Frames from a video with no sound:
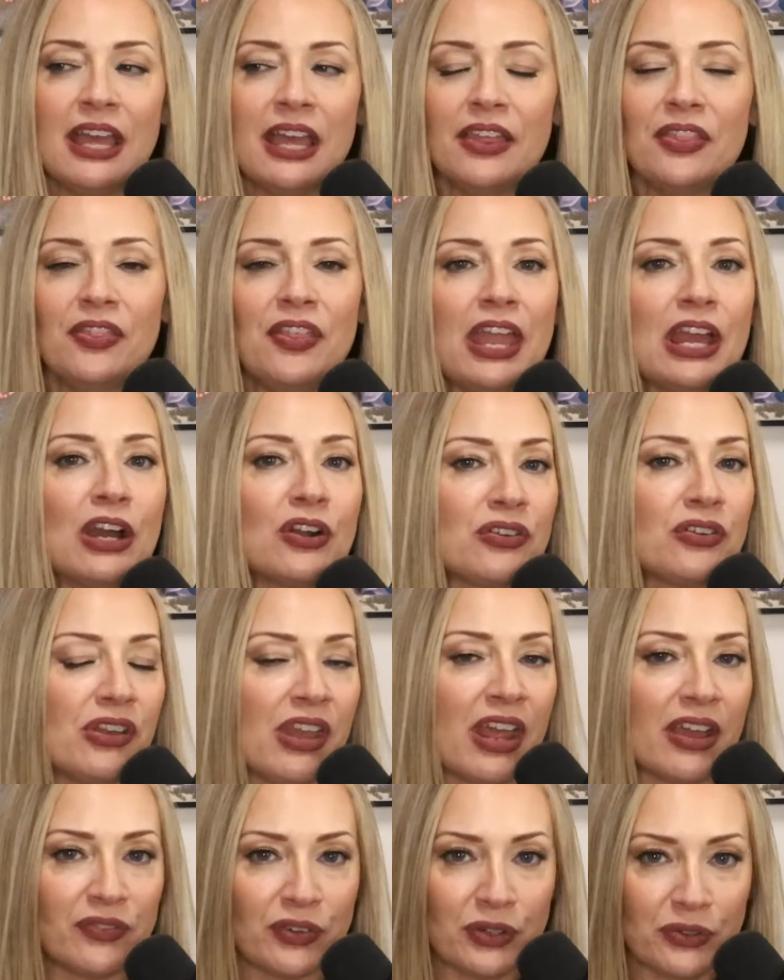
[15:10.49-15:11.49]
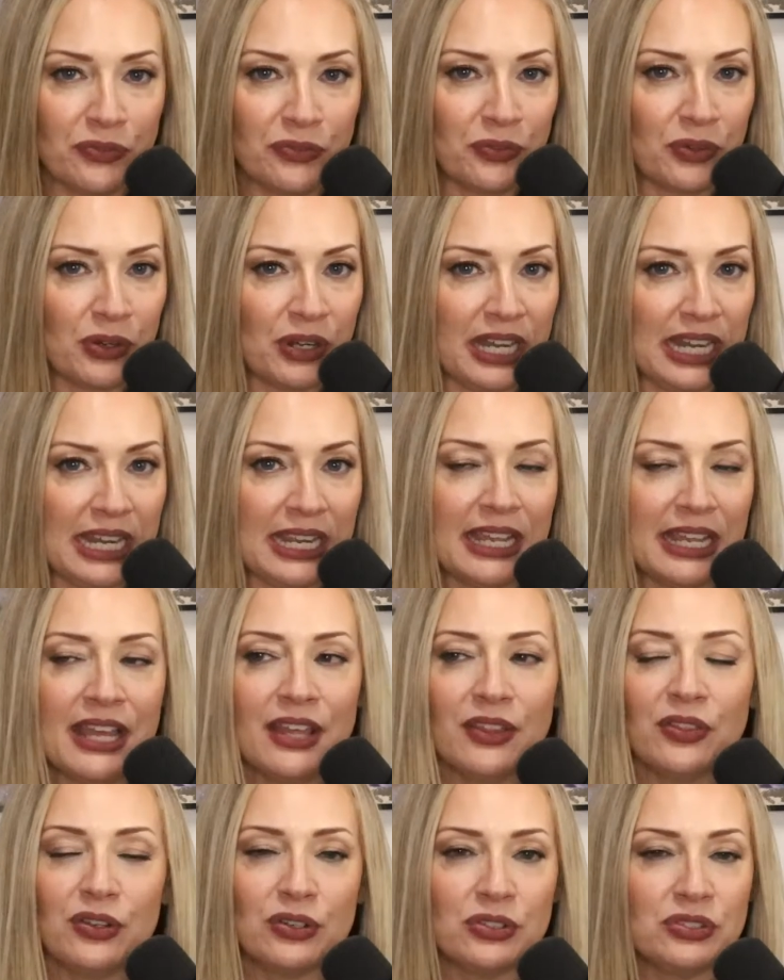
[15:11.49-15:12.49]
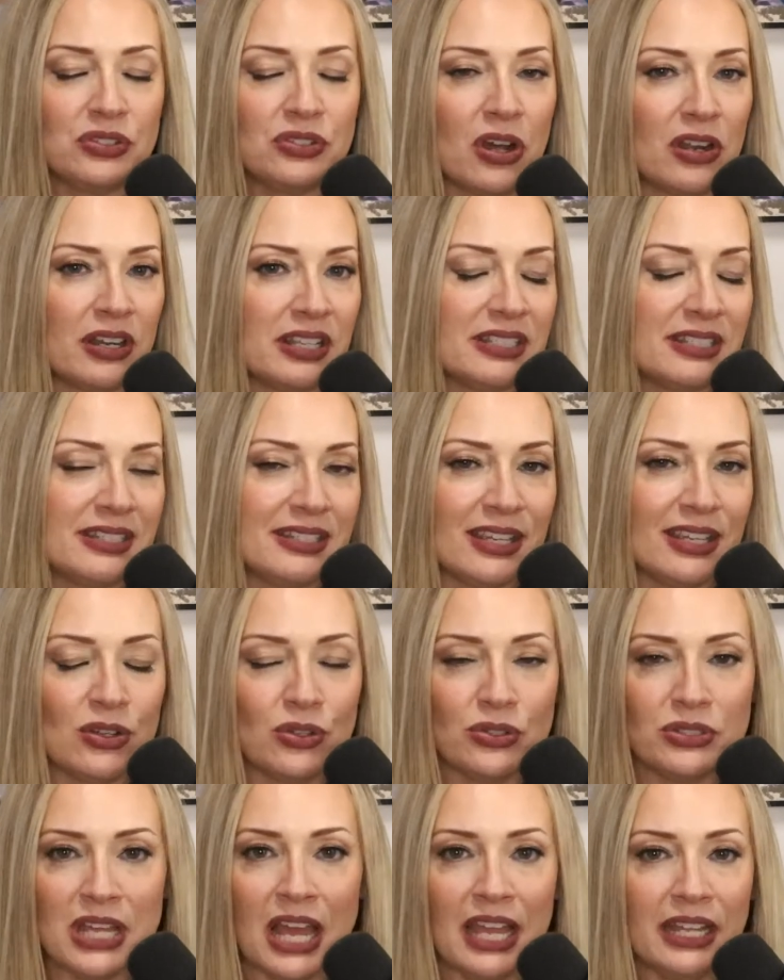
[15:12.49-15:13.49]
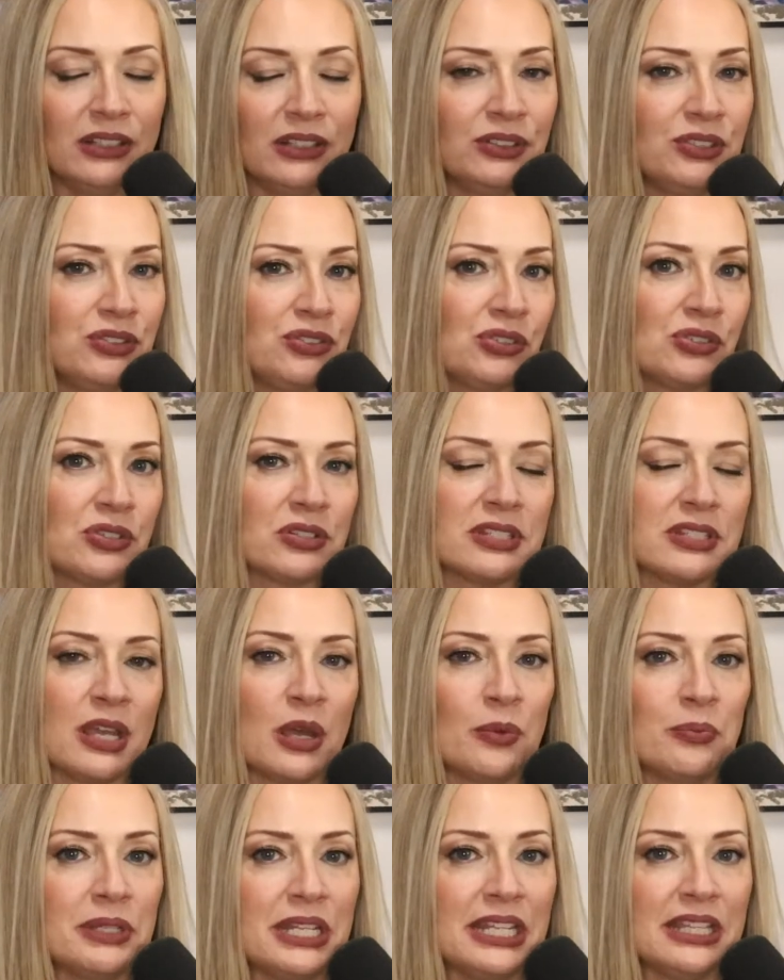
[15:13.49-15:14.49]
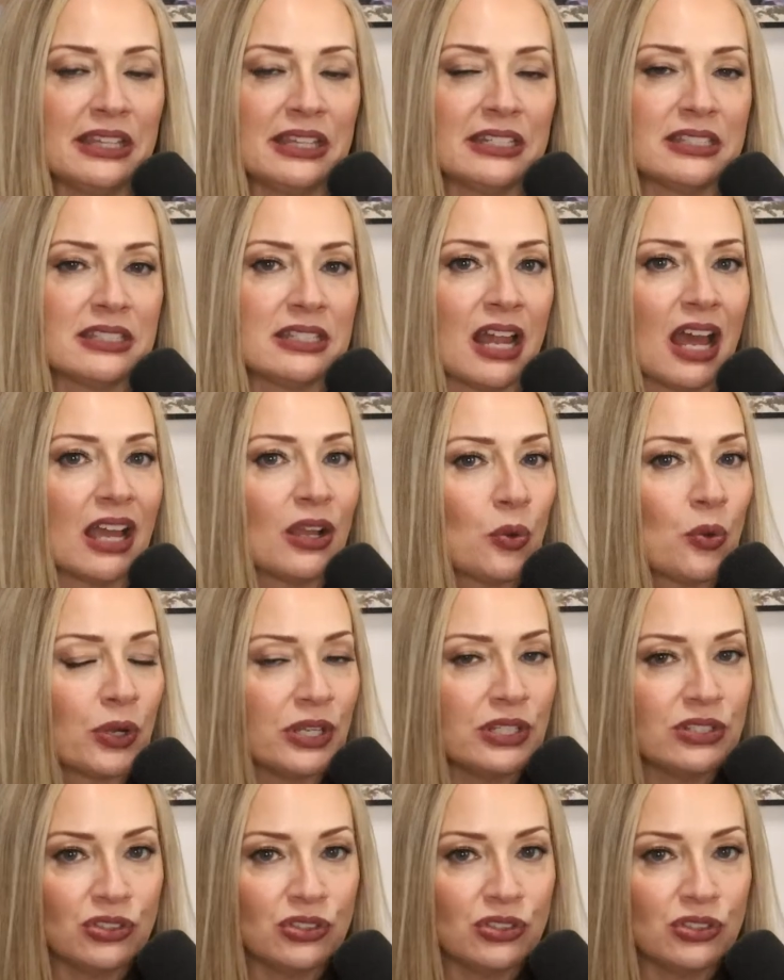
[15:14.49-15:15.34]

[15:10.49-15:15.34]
They are never free. There is not a single title insurance company that is not going